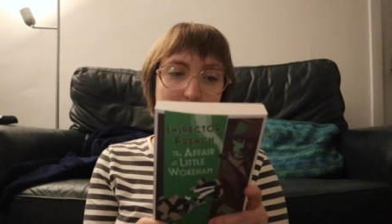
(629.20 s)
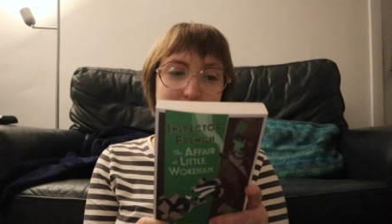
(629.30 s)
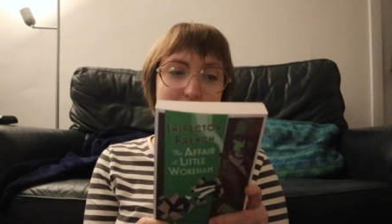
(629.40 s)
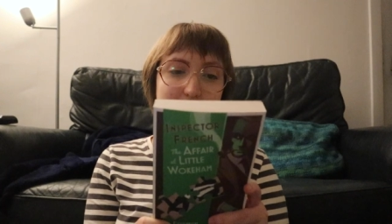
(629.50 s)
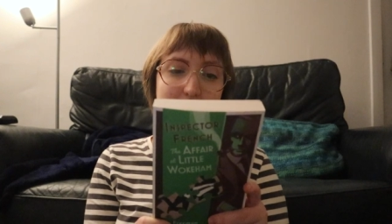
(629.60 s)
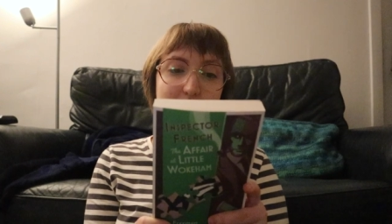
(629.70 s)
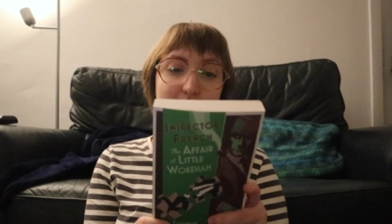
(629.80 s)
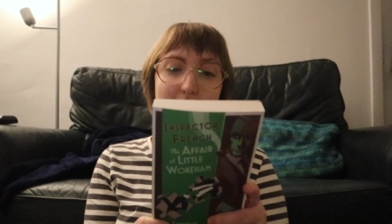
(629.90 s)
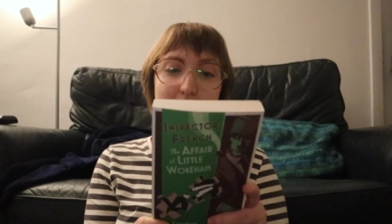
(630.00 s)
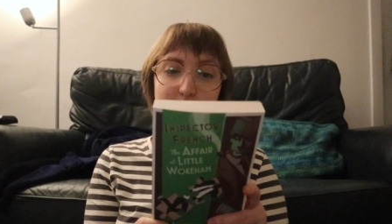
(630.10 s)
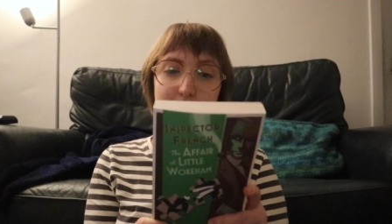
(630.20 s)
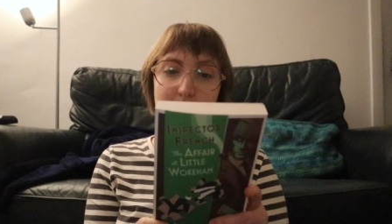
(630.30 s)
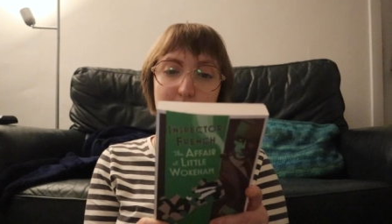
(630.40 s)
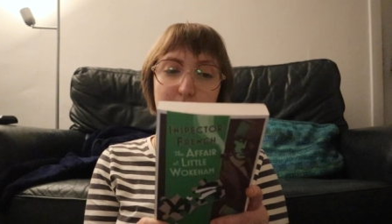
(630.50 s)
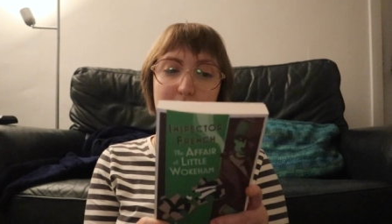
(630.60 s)
the idea that he could ever
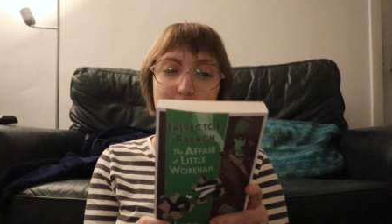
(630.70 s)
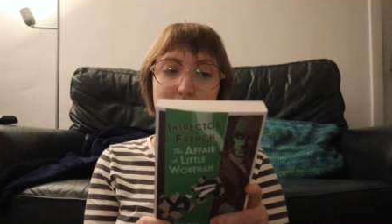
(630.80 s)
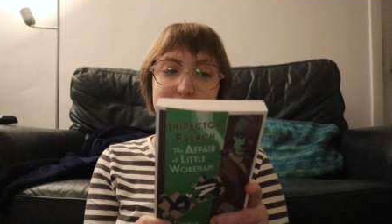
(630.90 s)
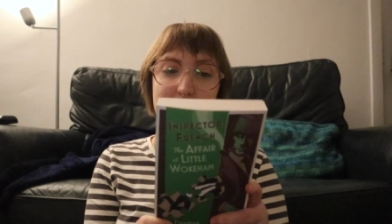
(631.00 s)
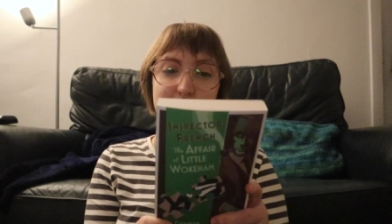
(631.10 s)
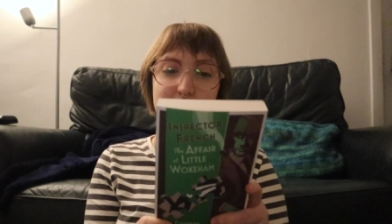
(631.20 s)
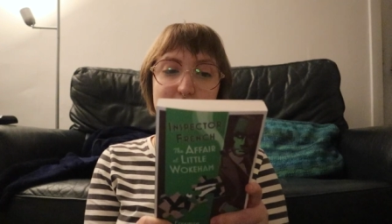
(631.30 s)
become a willing accessory